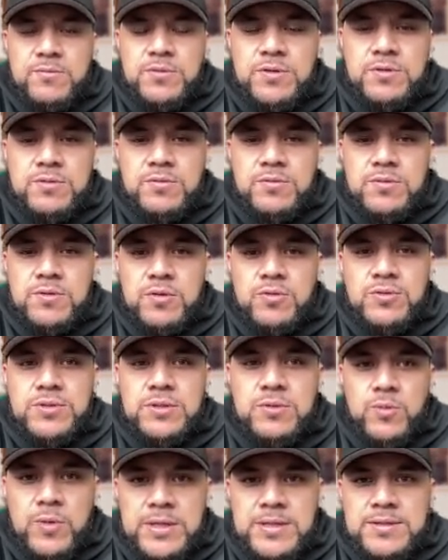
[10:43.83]
when you're
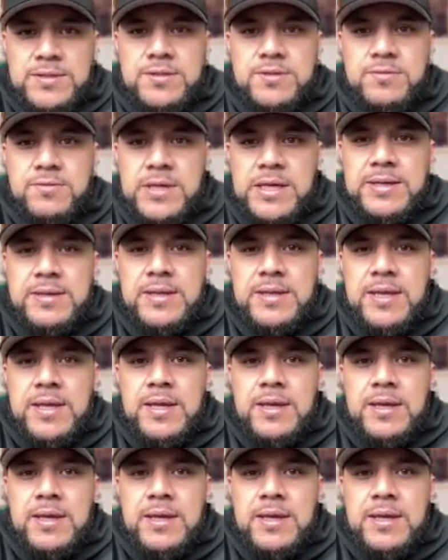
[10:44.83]
losing weight, okay,